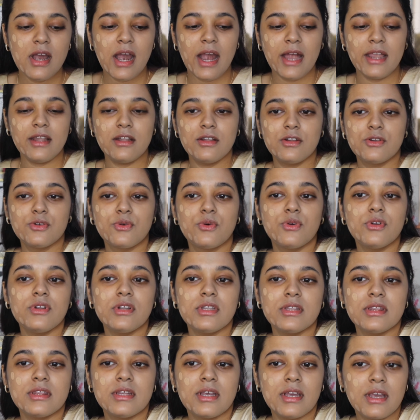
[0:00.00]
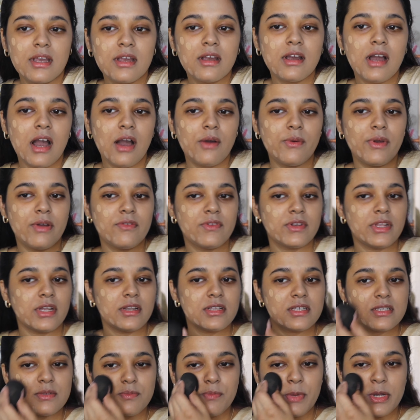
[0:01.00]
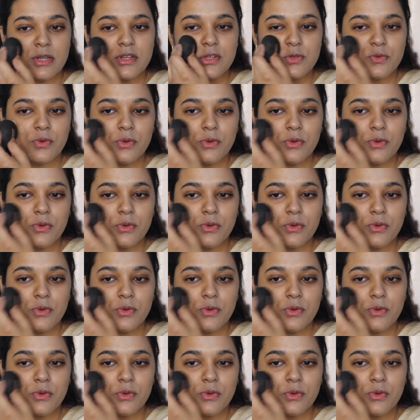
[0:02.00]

I don't think, however, that a sponge